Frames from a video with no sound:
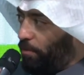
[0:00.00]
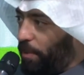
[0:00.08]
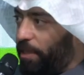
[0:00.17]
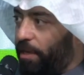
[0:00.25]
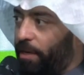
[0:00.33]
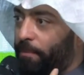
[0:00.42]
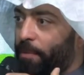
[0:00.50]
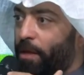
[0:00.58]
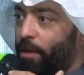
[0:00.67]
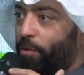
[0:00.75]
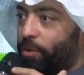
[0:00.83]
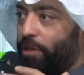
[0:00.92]
annual
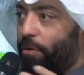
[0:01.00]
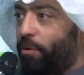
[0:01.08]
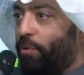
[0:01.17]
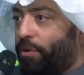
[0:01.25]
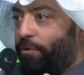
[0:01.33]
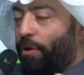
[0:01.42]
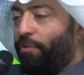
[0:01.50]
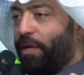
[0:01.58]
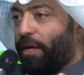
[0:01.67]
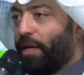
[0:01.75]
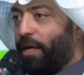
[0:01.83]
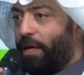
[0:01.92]
products of the company,
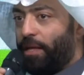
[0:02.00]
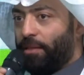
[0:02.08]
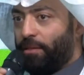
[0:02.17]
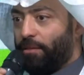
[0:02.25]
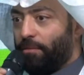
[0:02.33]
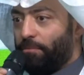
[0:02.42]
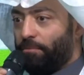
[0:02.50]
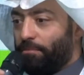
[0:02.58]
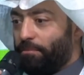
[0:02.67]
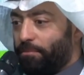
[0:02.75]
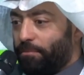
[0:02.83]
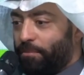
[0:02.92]
and it's
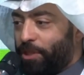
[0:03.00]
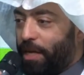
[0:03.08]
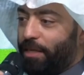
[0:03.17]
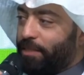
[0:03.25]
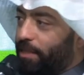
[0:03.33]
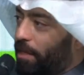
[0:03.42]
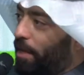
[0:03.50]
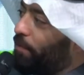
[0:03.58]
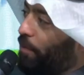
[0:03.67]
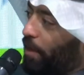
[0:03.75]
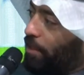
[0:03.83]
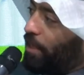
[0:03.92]
now annual.
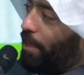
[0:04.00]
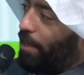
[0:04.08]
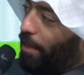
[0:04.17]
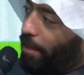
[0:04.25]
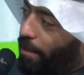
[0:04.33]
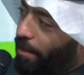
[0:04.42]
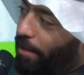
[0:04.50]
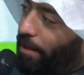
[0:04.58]
The idea